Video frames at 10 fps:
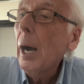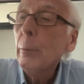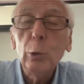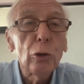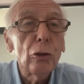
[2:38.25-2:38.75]

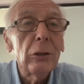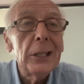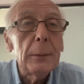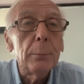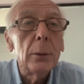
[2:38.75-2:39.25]
I was
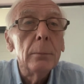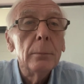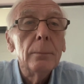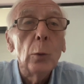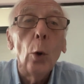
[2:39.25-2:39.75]
asleep,
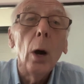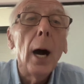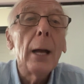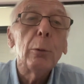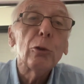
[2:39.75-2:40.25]
or
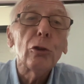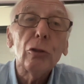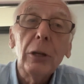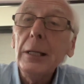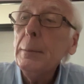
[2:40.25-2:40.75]
I was
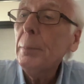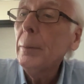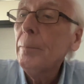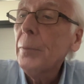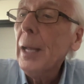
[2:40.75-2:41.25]
asleep
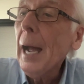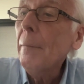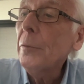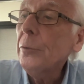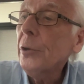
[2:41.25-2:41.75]

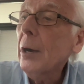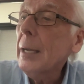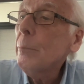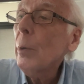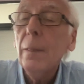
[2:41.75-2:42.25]
at the
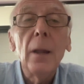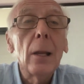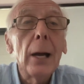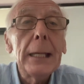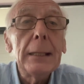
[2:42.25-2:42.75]
time when the
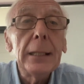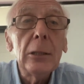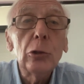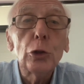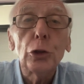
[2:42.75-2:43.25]

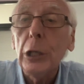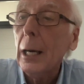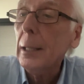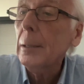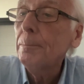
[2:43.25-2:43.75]
lightning
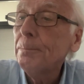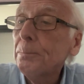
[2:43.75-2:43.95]
struck.